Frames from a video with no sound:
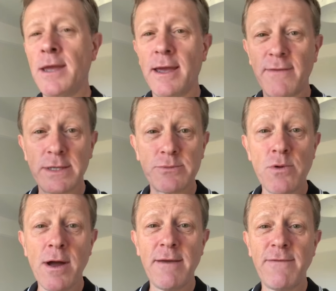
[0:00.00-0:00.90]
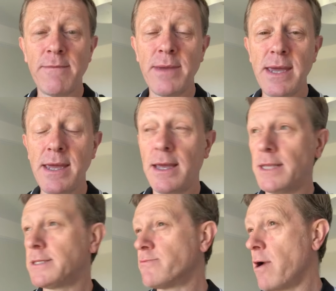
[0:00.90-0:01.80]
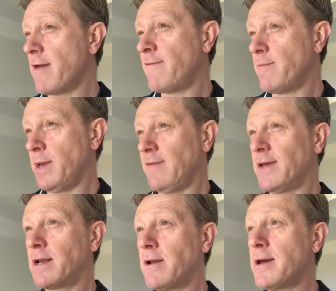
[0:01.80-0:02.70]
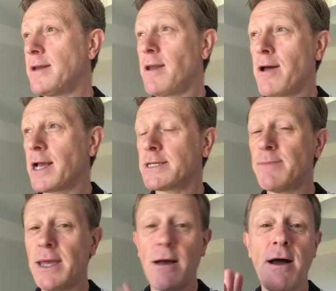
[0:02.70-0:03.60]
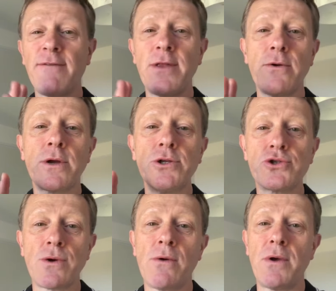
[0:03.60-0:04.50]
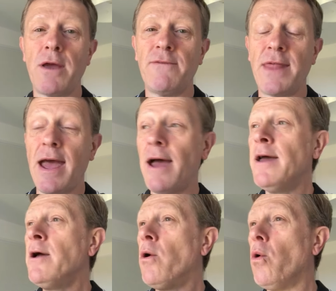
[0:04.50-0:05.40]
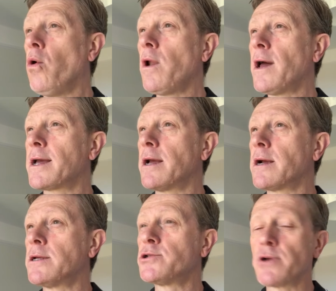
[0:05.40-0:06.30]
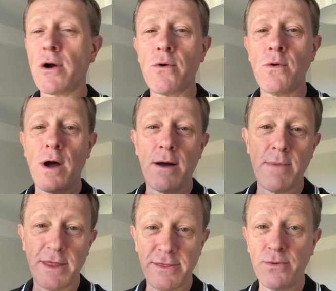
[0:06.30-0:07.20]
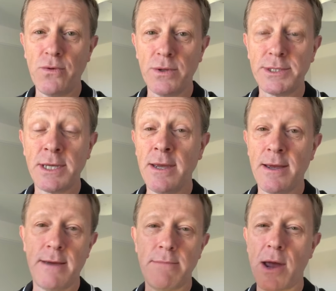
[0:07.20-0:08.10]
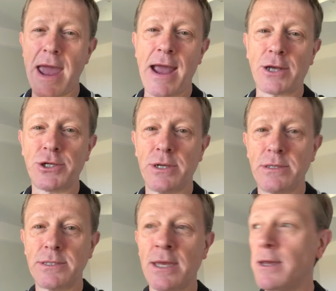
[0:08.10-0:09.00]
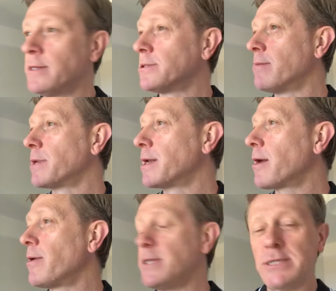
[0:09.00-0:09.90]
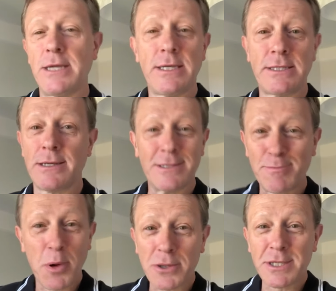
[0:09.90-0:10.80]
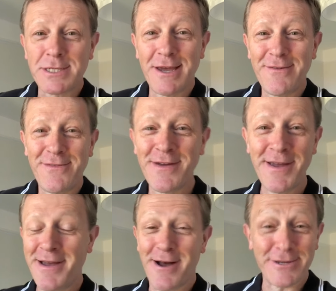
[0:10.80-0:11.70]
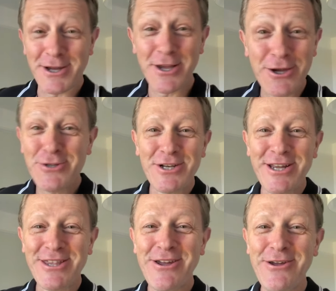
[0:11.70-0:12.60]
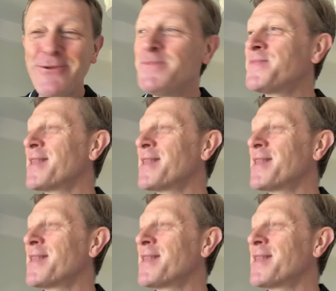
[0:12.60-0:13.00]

If it's right for me, it's right for me. If the client likes me, I have no control over that. All I can control are my thoughts and my actions. So I'm gonna go into this as positive as I usually do.